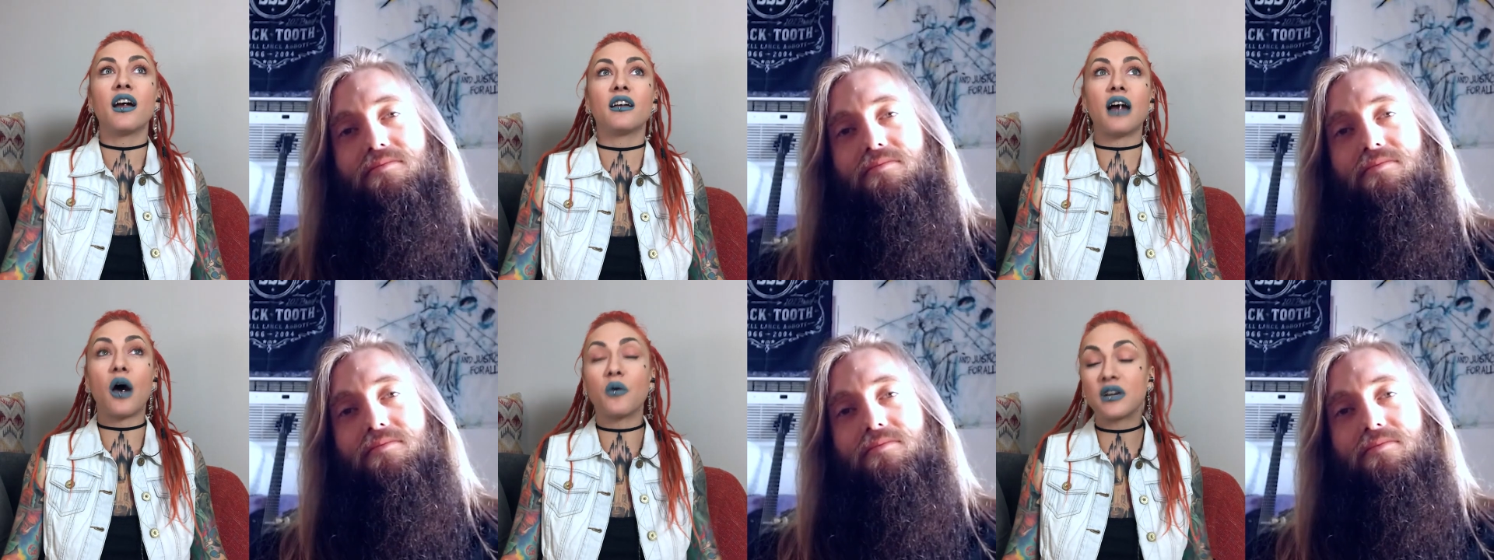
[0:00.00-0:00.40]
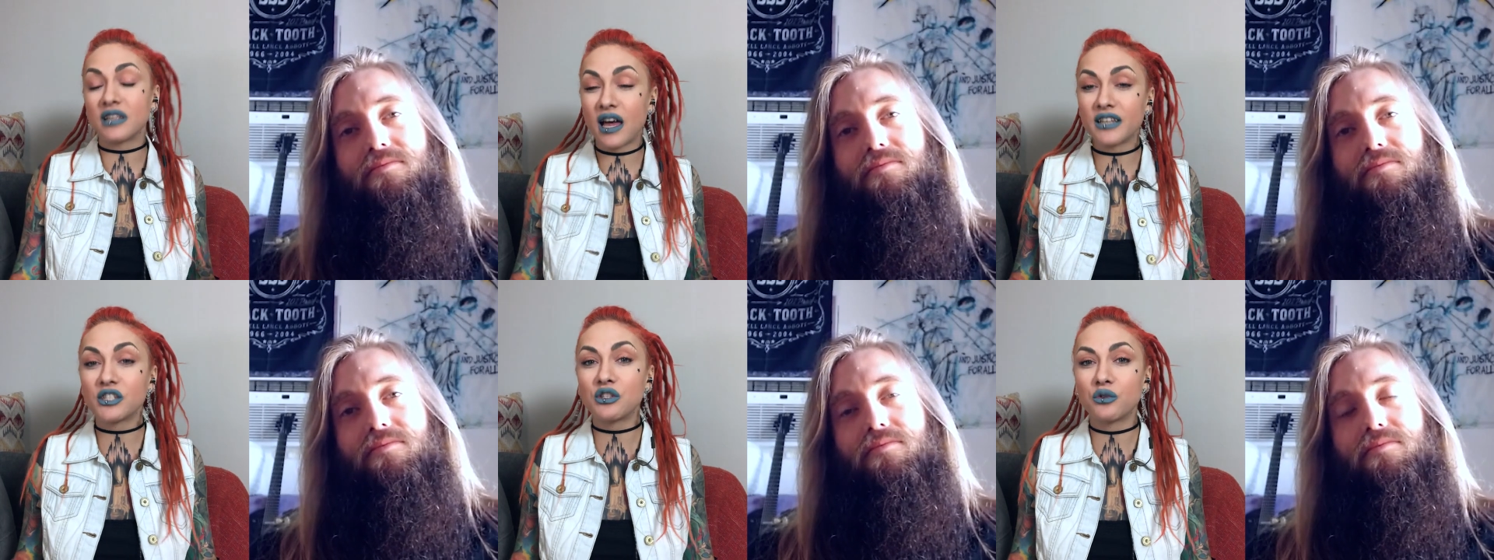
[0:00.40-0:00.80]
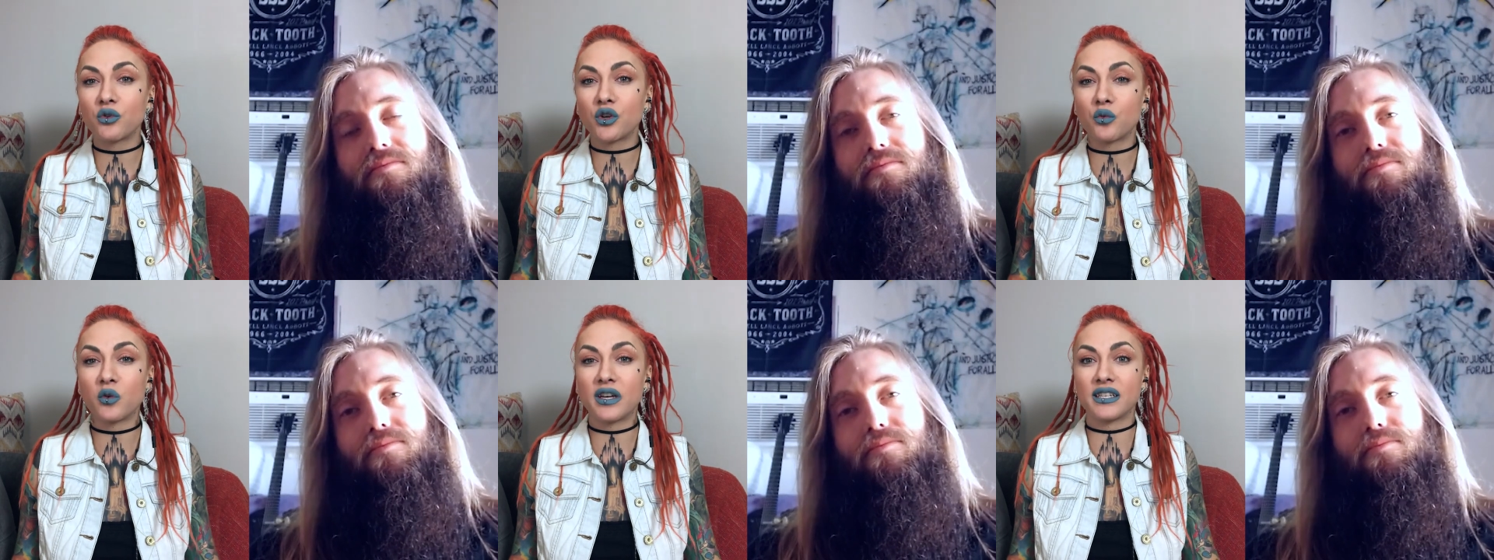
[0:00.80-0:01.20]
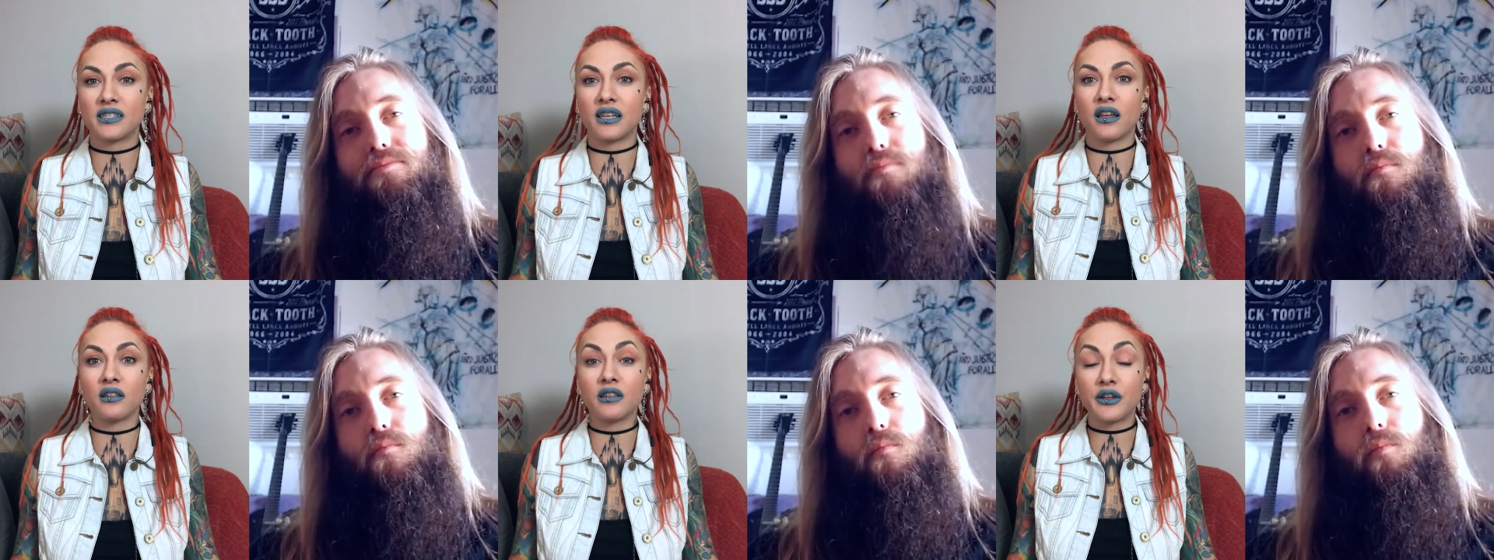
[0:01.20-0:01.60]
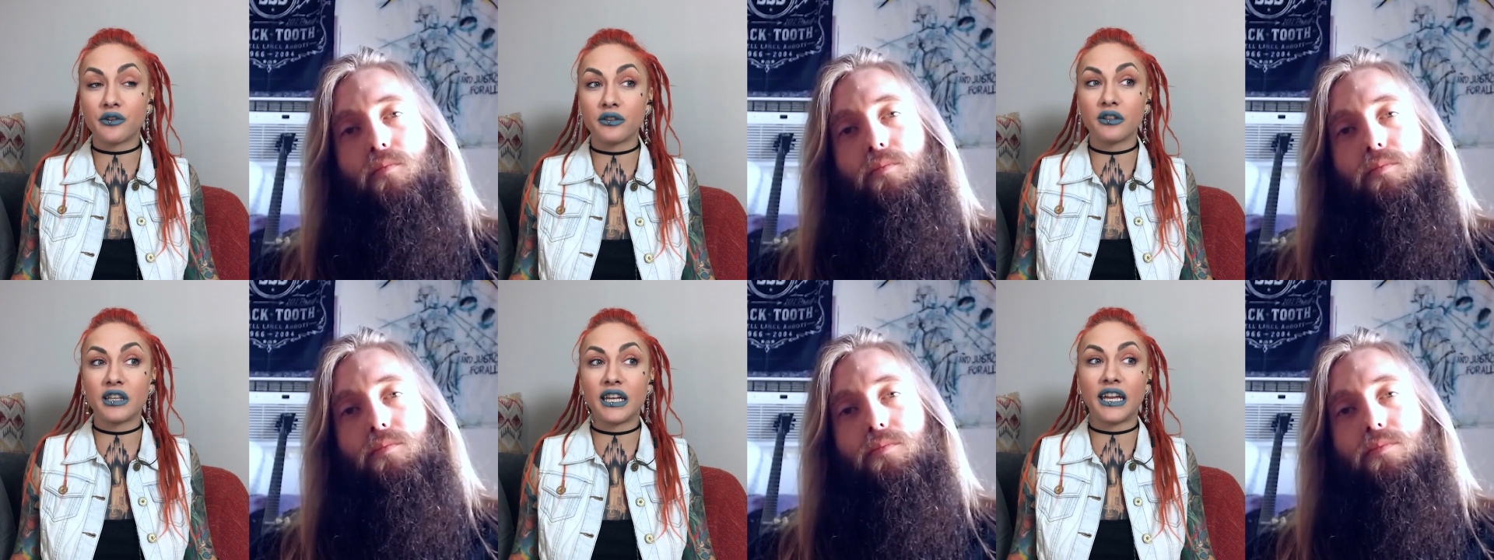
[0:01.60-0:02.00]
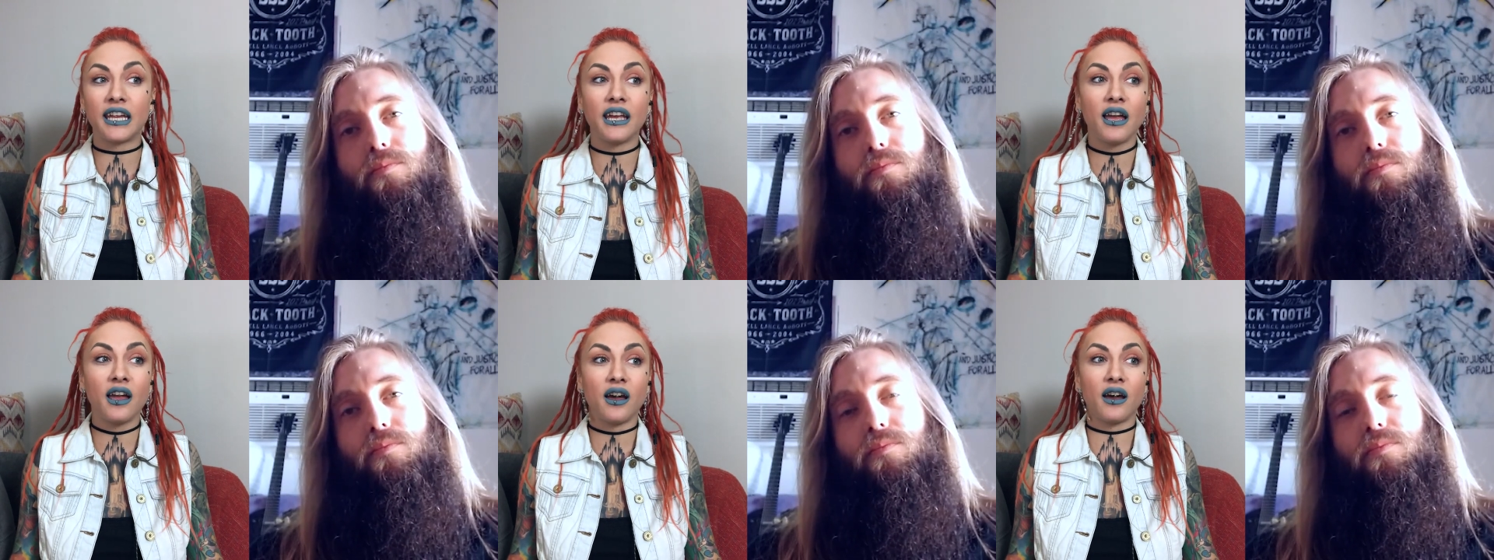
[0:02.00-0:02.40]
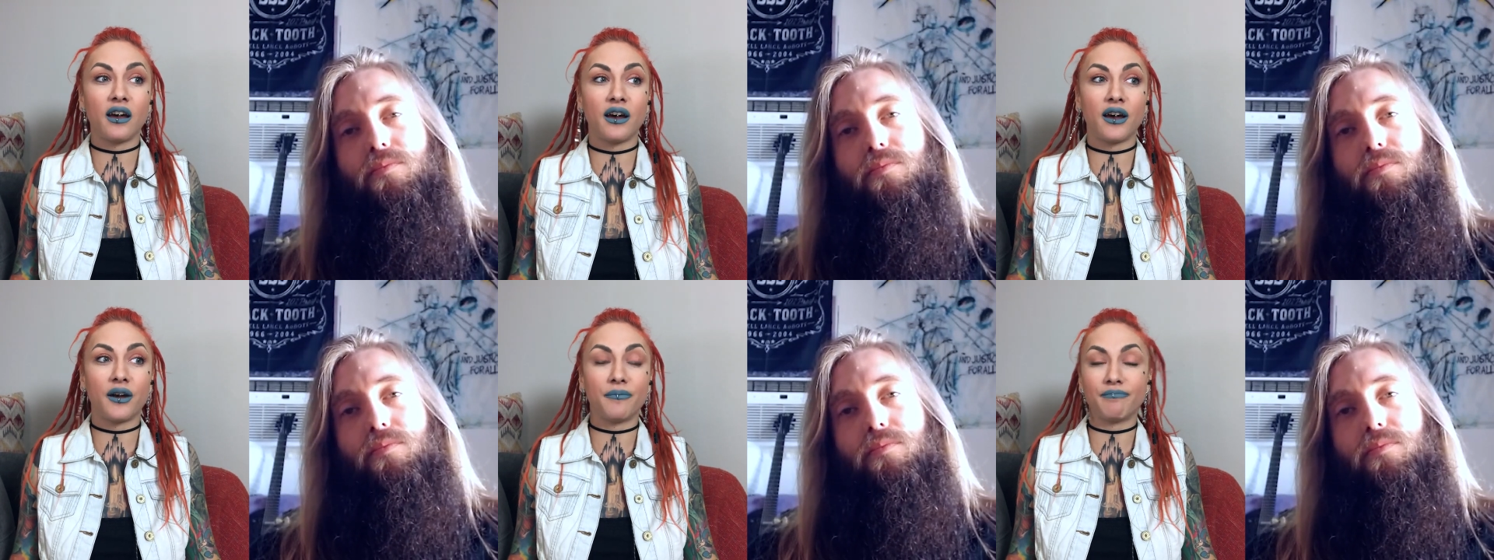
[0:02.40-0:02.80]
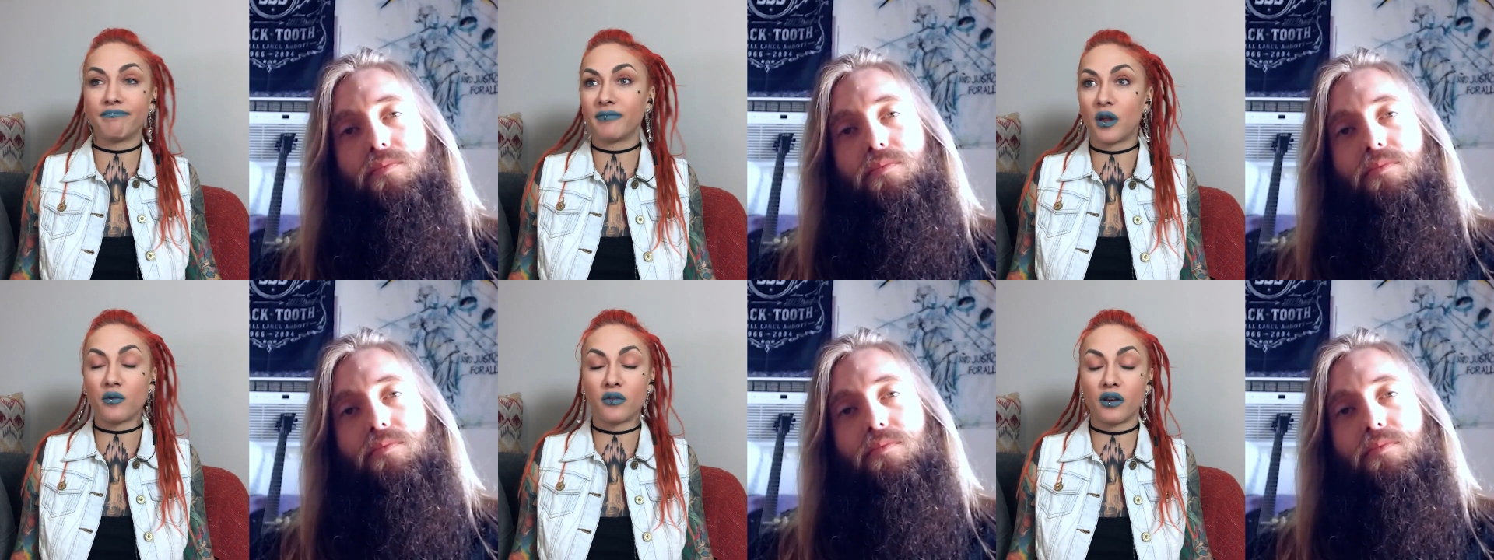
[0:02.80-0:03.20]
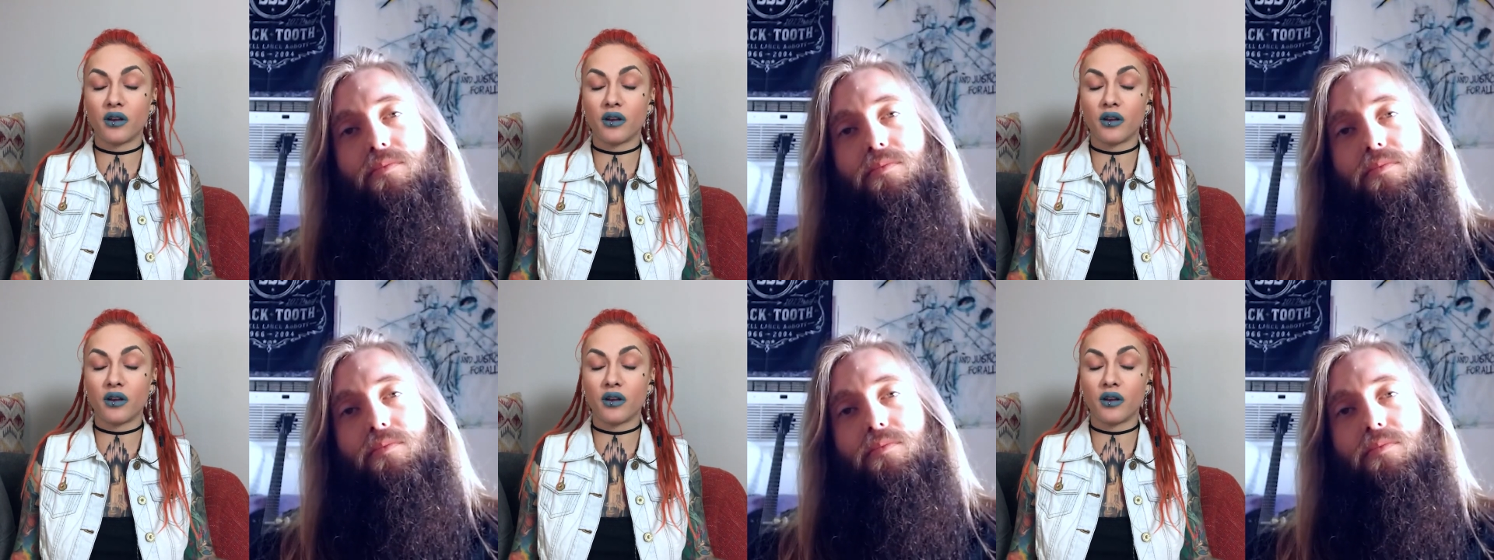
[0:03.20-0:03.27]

Speaker 1: Our last tour was uh, literally um, ar